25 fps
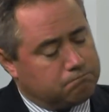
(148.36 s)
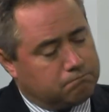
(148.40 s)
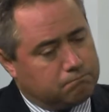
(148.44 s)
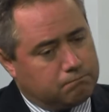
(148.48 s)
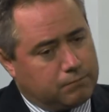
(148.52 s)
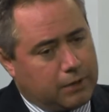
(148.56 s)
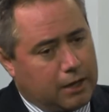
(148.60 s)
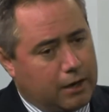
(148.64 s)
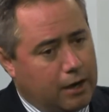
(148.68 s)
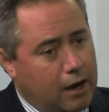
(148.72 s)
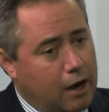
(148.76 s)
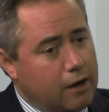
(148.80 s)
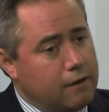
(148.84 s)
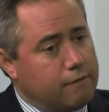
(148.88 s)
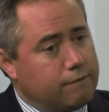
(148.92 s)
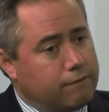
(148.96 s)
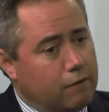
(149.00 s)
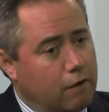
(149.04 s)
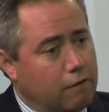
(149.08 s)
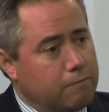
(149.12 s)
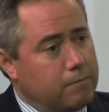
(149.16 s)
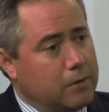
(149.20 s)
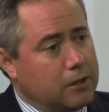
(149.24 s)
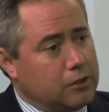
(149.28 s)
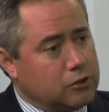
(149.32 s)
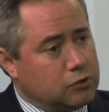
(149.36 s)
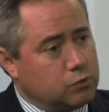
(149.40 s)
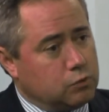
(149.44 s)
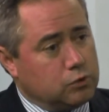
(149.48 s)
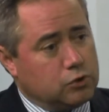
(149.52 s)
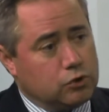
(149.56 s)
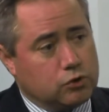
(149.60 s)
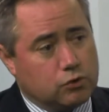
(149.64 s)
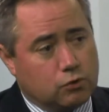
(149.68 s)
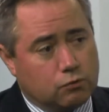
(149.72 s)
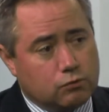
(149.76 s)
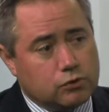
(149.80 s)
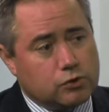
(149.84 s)
about eighty-five metres, which
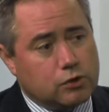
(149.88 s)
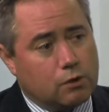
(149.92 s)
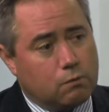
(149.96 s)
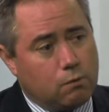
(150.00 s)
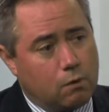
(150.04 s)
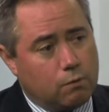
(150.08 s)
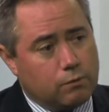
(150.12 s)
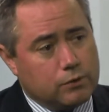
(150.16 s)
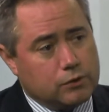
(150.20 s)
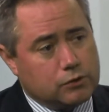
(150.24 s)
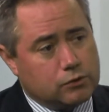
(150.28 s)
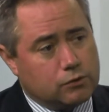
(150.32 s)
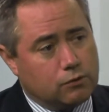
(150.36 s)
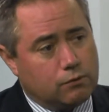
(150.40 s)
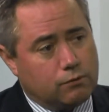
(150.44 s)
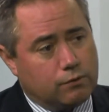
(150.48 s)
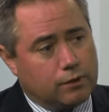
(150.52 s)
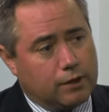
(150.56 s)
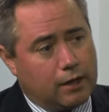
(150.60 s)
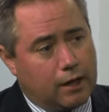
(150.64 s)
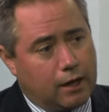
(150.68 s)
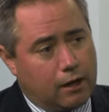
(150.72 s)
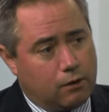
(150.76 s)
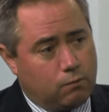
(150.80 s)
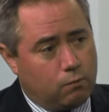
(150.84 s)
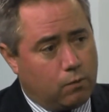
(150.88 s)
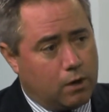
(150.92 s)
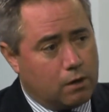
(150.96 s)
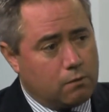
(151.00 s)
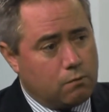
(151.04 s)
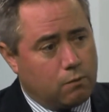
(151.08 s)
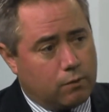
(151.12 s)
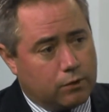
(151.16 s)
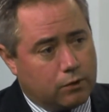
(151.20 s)
is also what we saw in H A D zero zero one. We